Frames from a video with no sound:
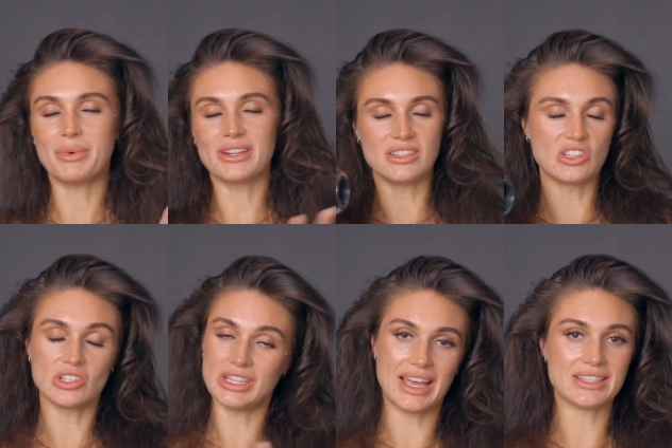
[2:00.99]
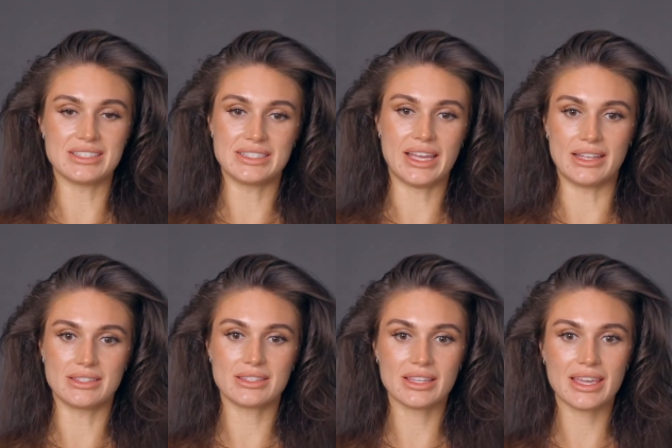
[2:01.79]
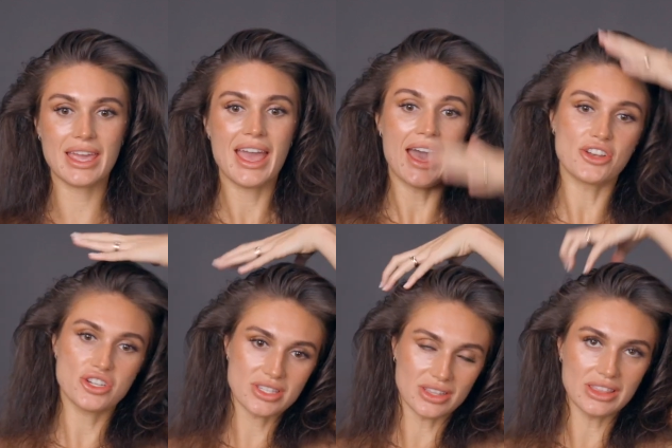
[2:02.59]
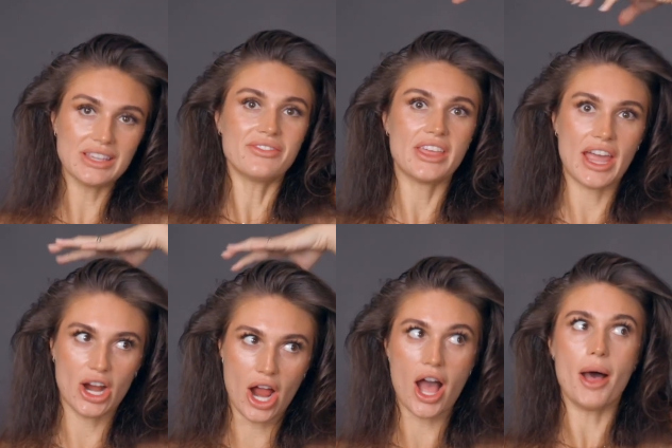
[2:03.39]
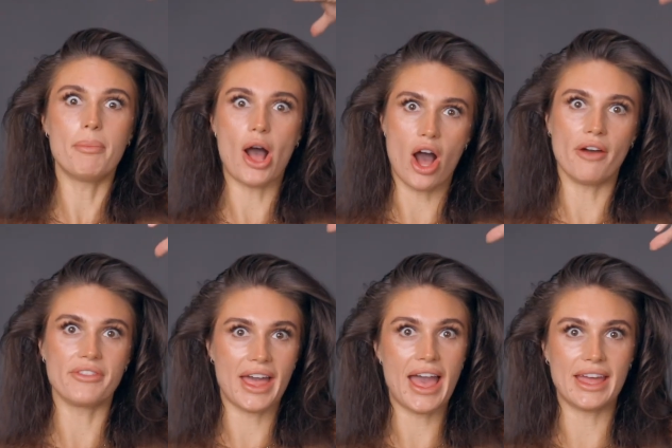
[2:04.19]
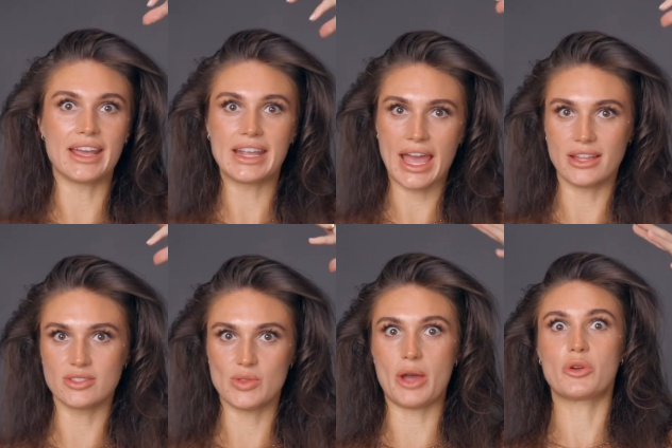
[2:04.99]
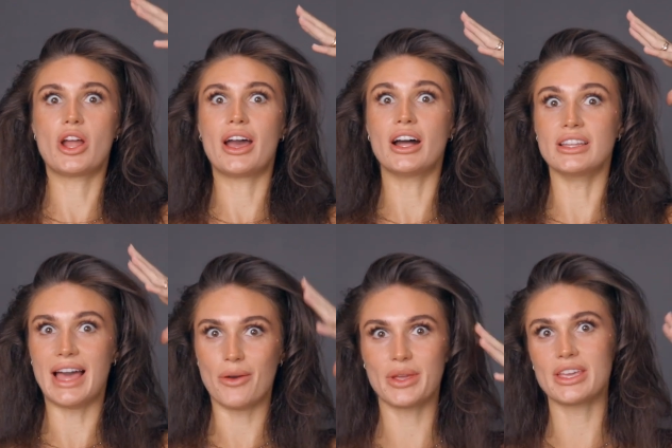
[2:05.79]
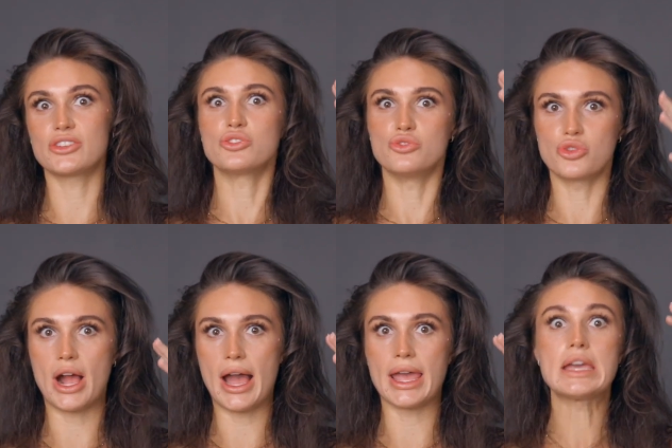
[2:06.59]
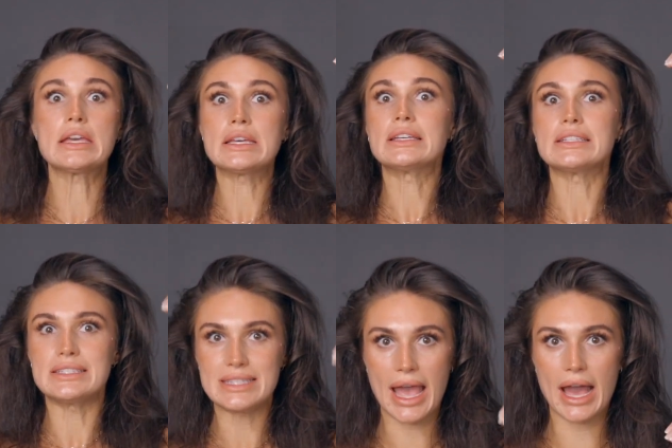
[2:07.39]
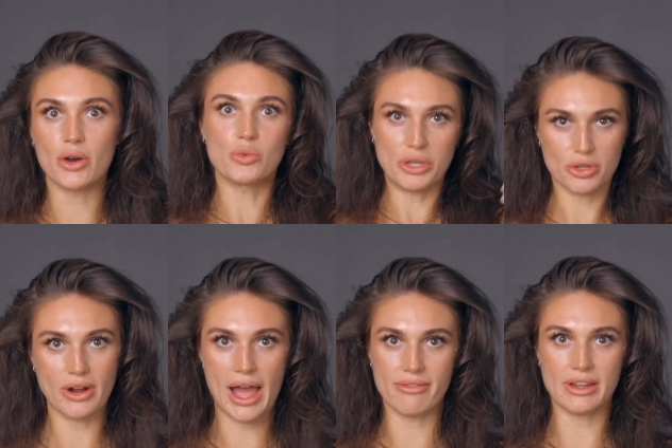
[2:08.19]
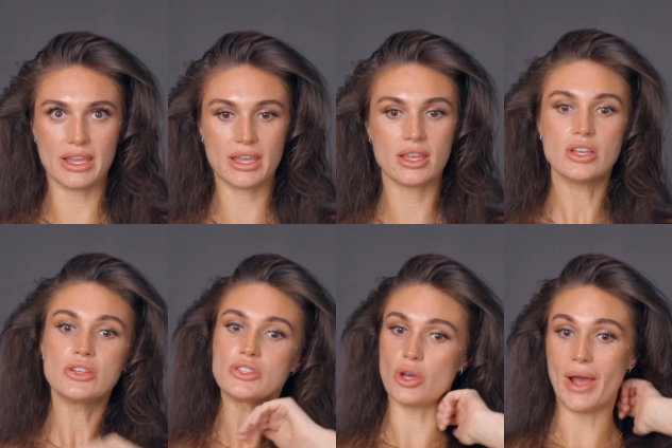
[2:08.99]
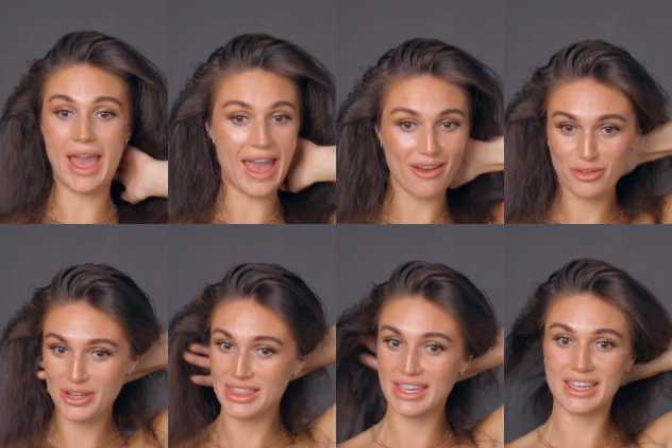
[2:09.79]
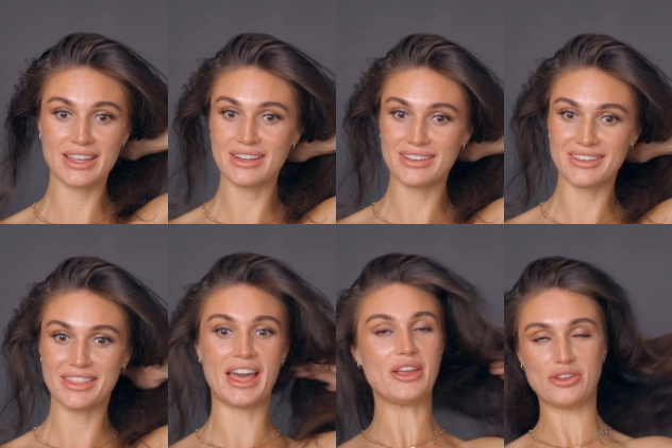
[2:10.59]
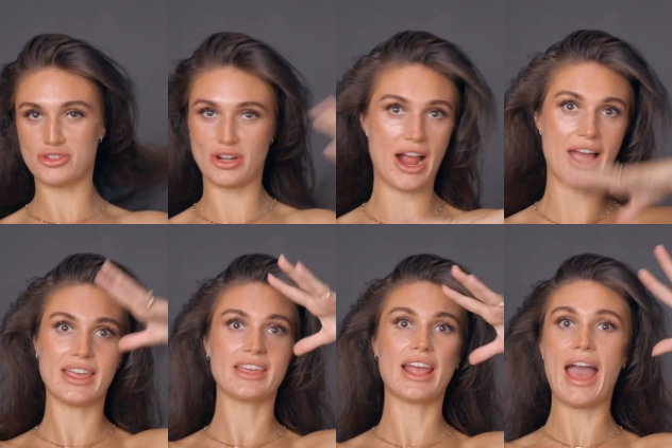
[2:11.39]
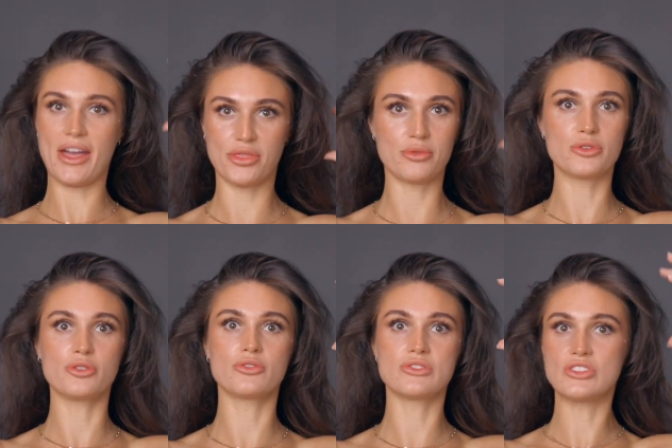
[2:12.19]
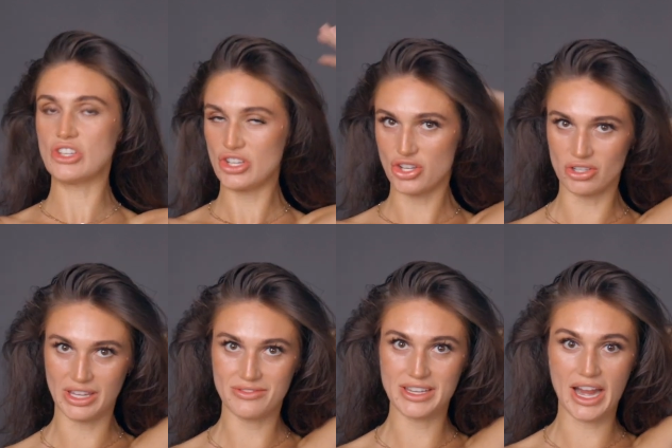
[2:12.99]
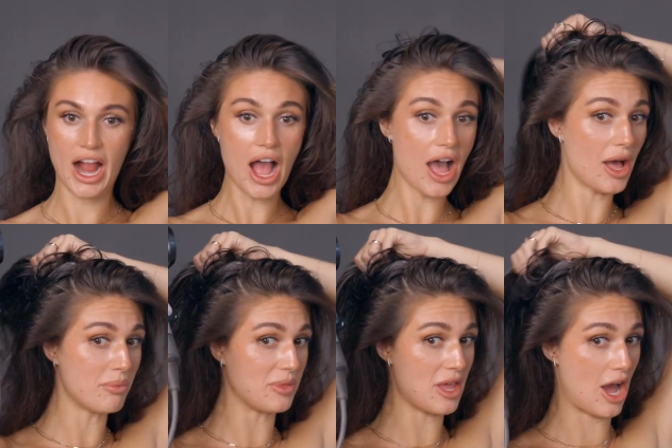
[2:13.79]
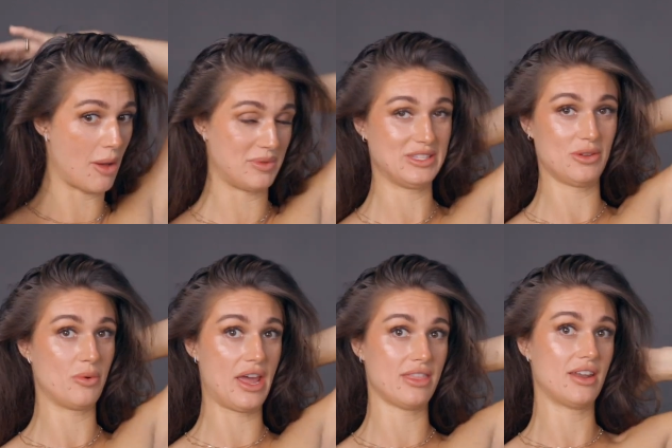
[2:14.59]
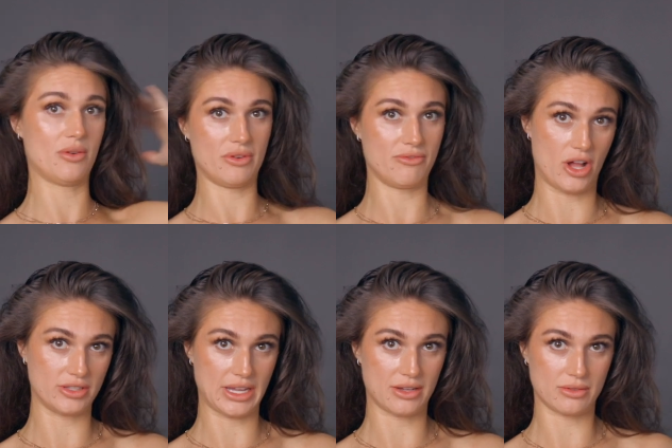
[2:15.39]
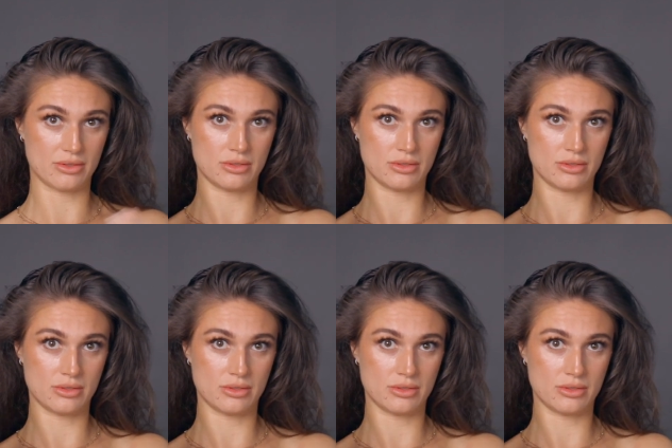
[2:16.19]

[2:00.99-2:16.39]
but a little less intensely, and just lift the hair up off the head again so that we're not allowing it to dry down with gravity. So everything that you're drying at the roots, you're lifting up the opposite way that it would fall down.